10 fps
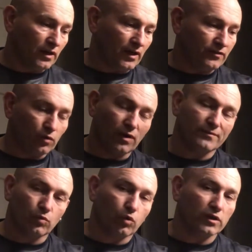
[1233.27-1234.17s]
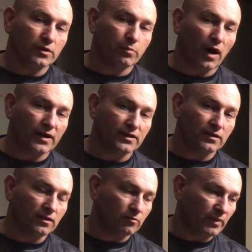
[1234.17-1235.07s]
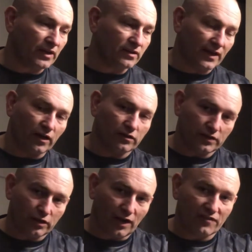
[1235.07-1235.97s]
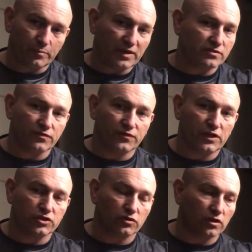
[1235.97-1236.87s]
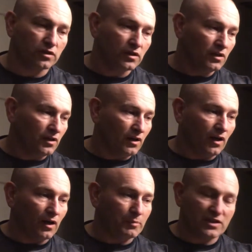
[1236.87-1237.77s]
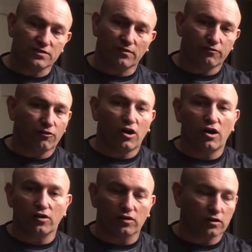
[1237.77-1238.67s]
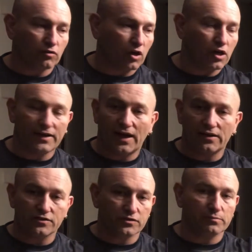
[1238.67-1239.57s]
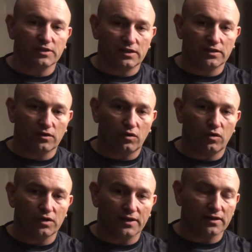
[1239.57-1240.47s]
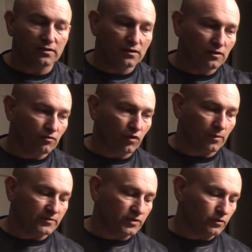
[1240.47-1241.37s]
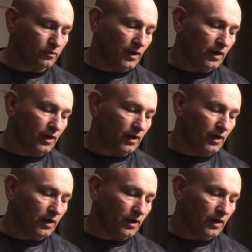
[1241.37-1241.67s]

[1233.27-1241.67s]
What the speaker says: You want them to work the pocket a little better than, you know, have a piece of fish or a piece of a frog or a crawdad or something in the hole there for them to